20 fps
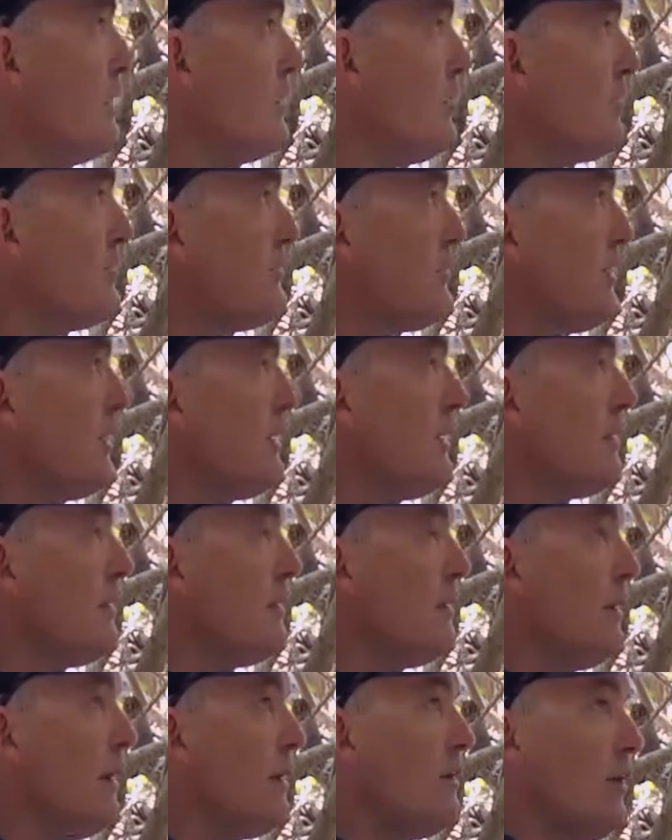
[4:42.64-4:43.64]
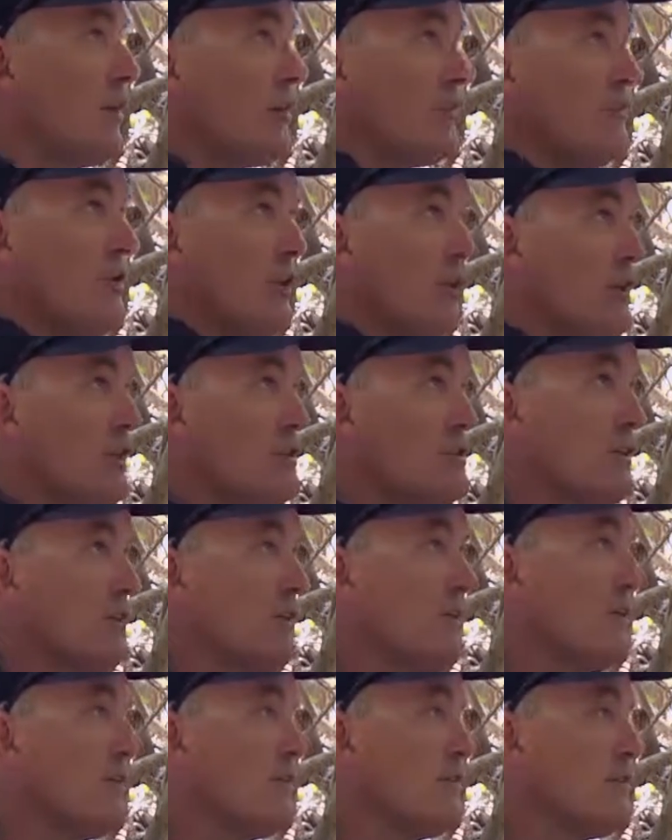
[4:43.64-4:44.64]
we see a lot of noddy
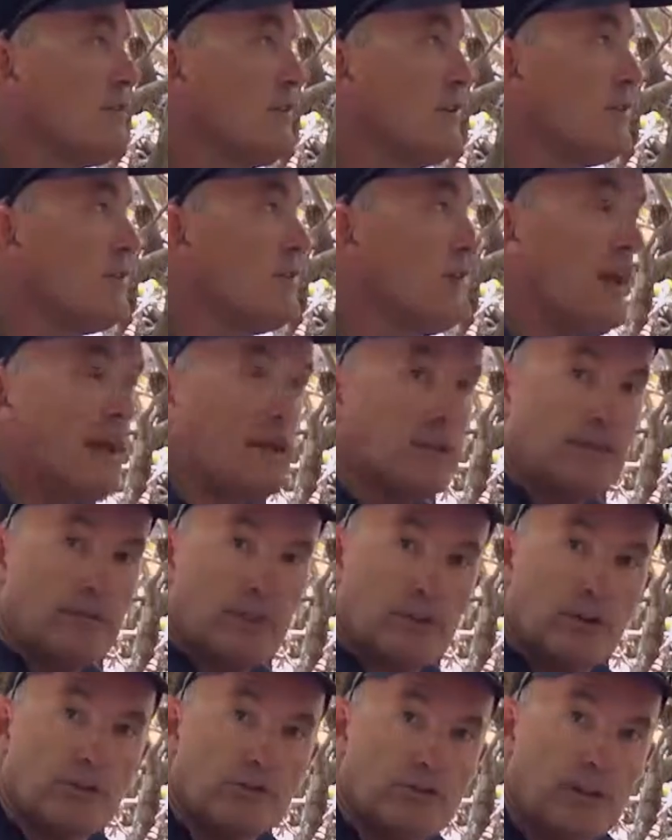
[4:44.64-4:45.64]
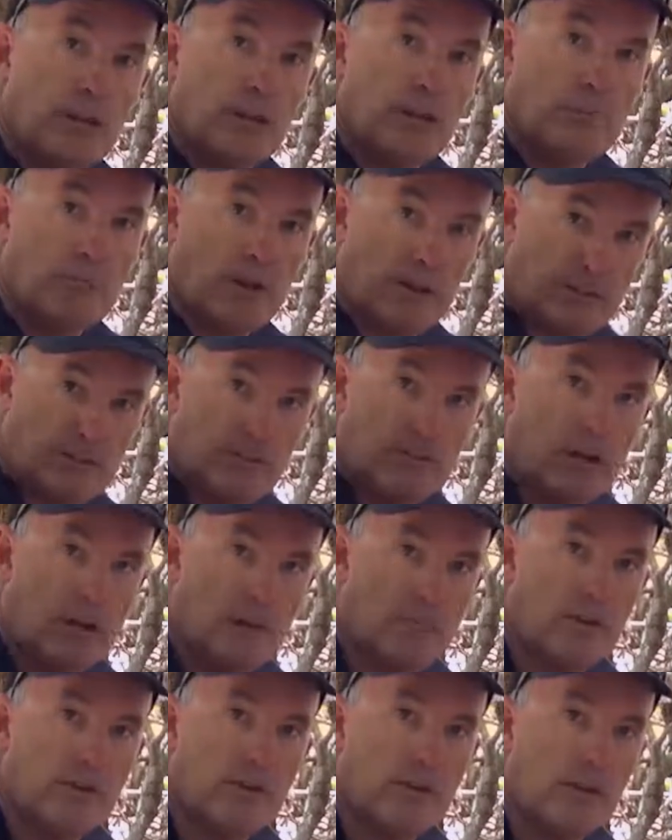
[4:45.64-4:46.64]
terns that have laid the first egg by this
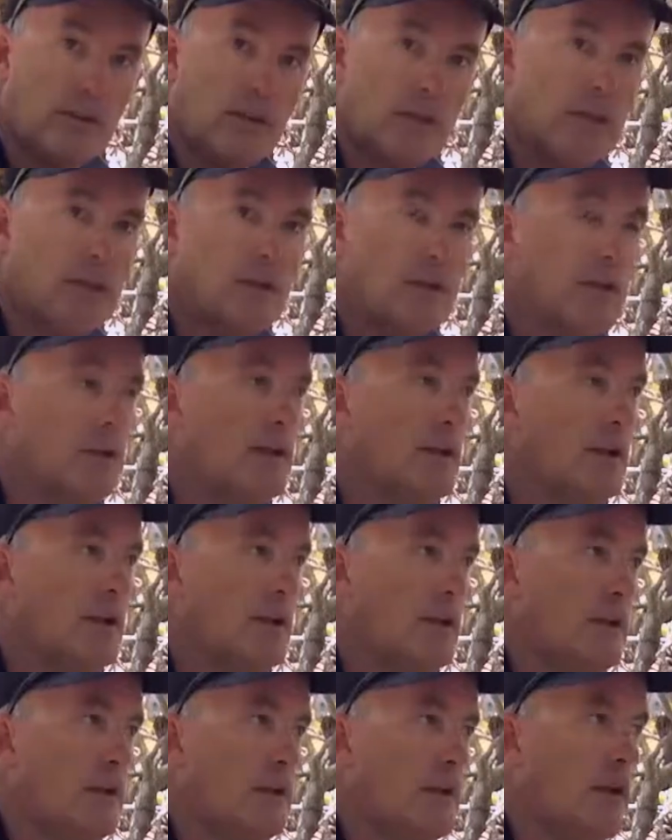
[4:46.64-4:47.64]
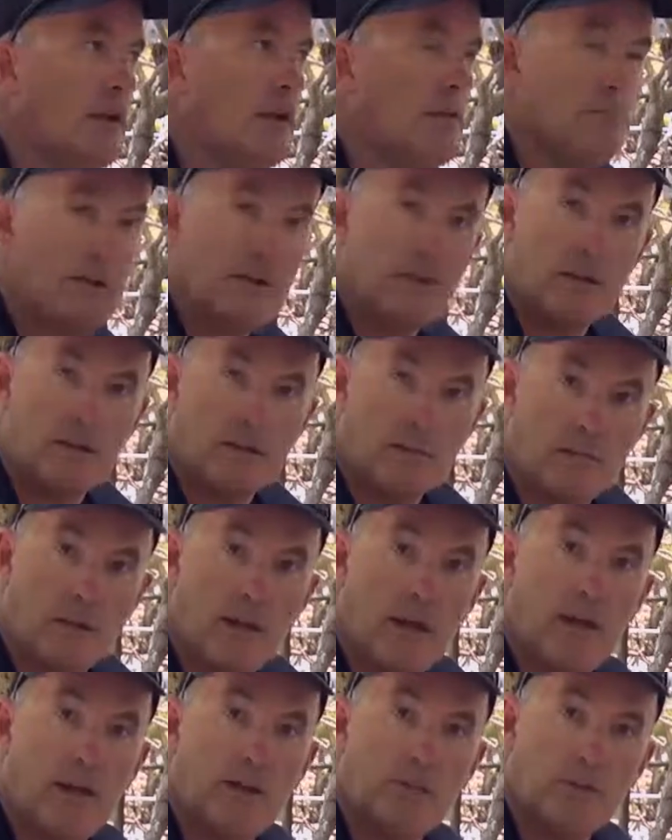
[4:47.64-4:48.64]
time of the year. Many of them
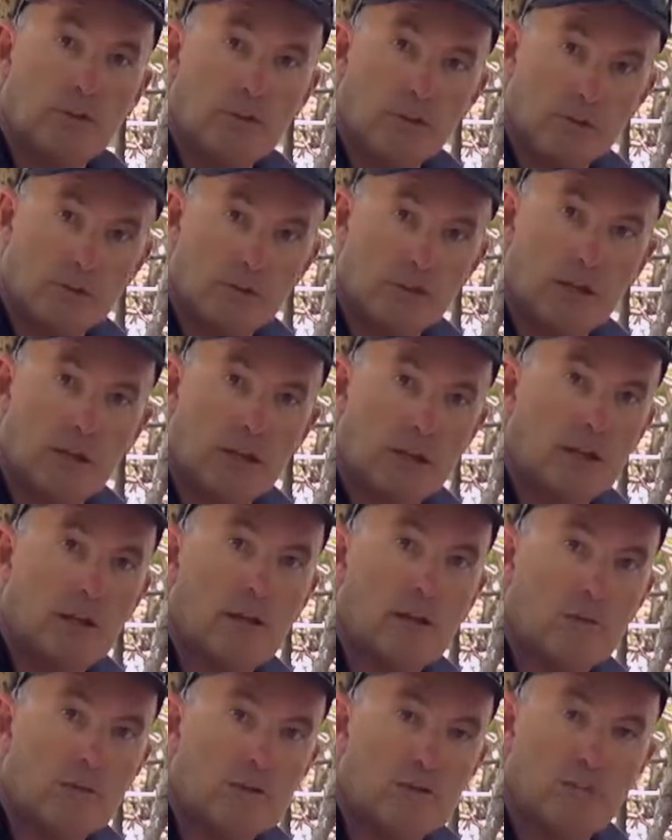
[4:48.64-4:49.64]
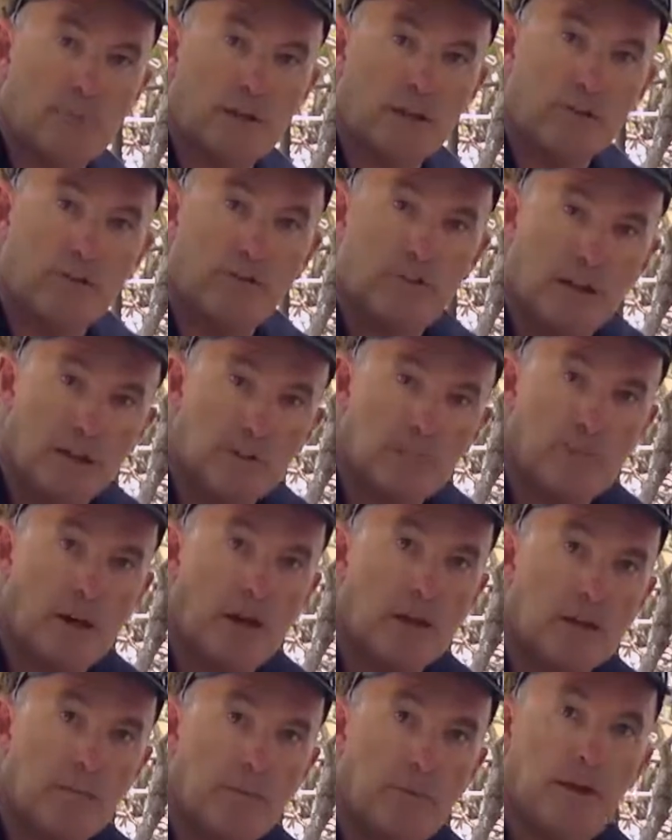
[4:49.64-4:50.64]
have a new chick which is being fed
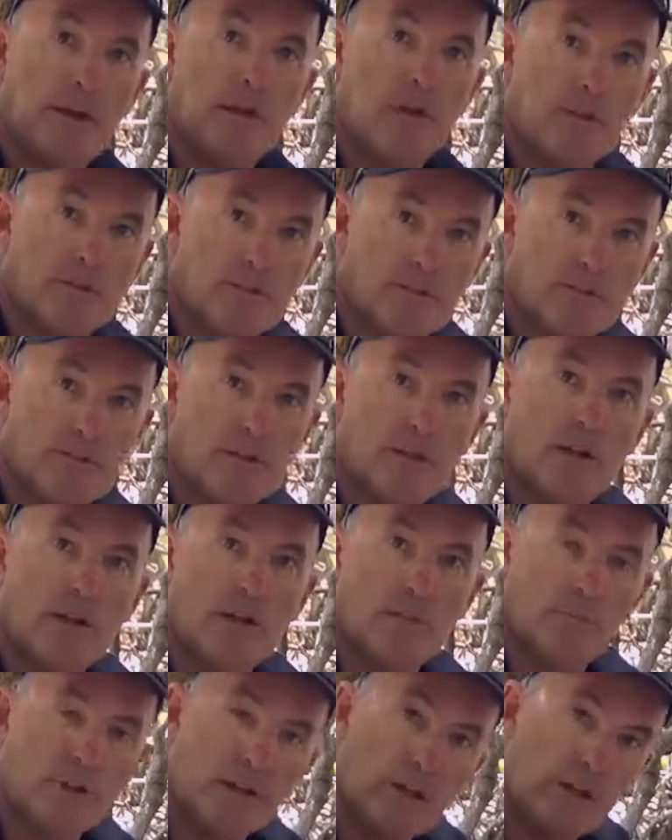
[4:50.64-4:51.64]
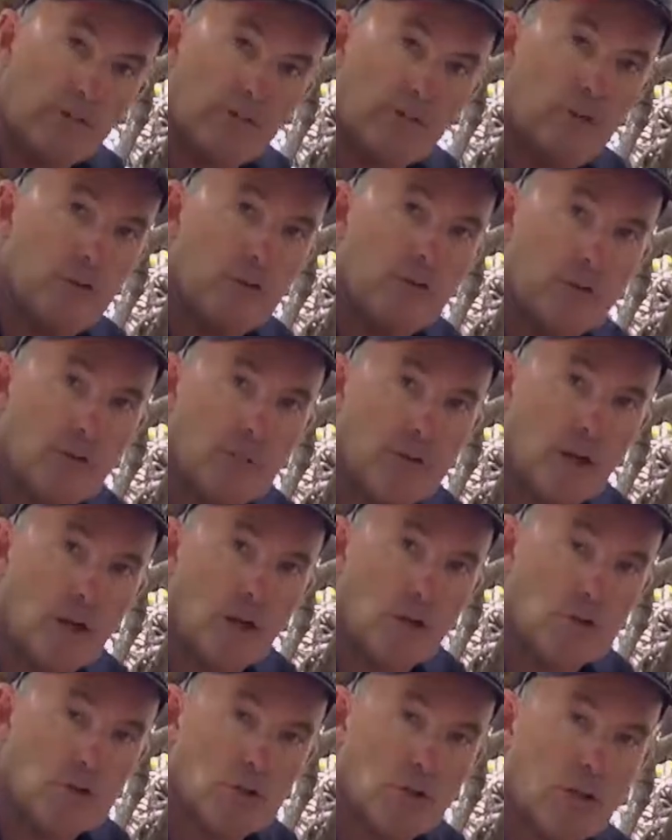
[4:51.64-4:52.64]
by the parents, bringing food from the
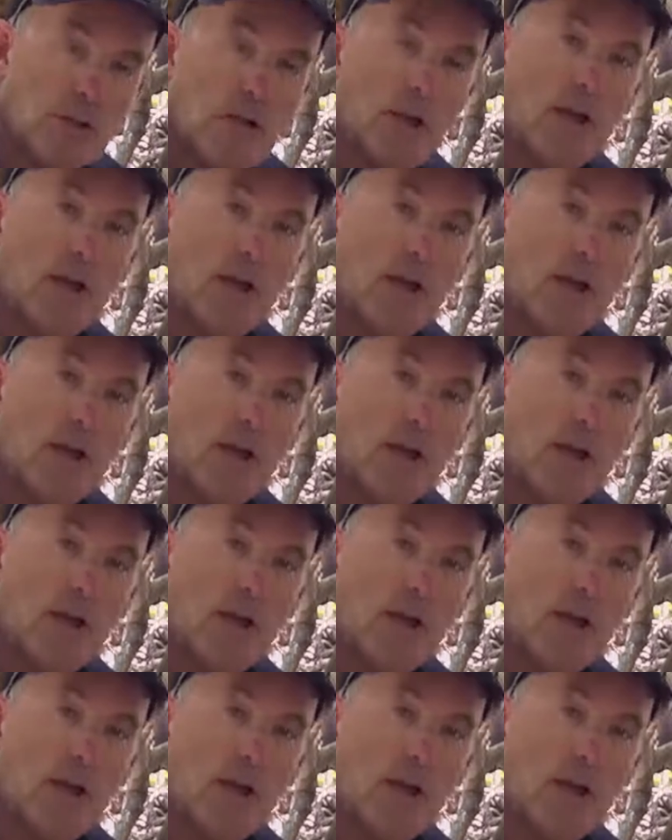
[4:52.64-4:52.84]
ocean